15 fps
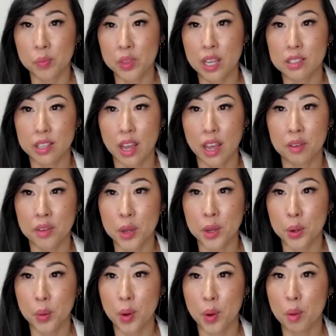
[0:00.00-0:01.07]
That's F N
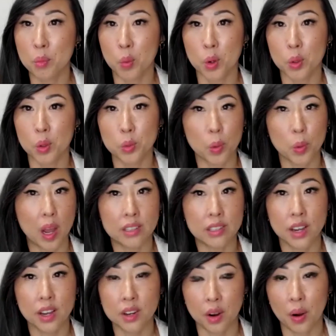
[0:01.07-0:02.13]
O M
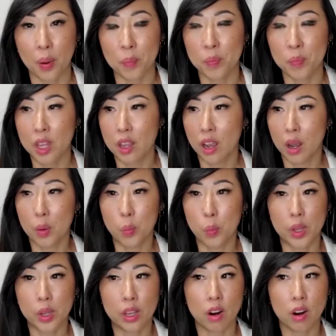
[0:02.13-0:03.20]
worldwide.com.
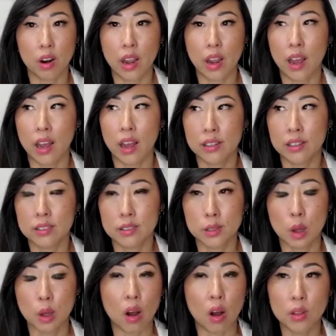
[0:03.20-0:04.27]
We are at
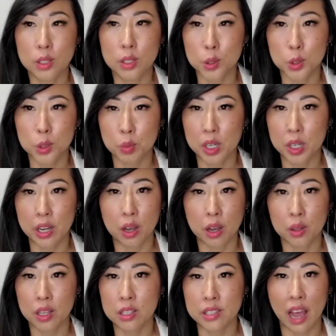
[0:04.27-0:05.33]
all the social media
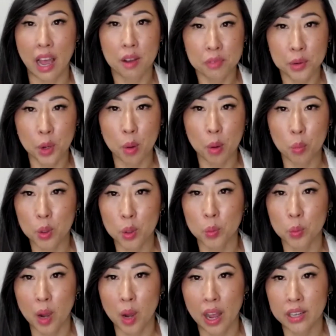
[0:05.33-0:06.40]
outlets at FNOM
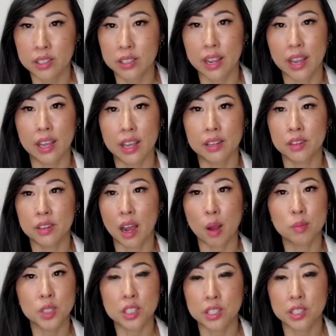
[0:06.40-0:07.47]
Worldwide, and I'm
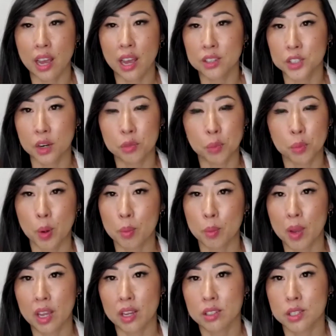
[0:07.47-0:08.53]
just at Jennifer
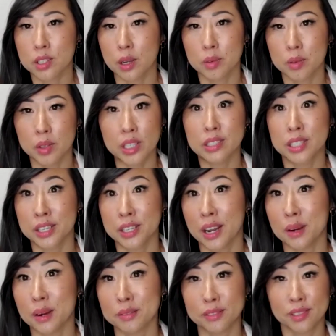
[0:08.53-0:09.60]
Burbank. So easy enough.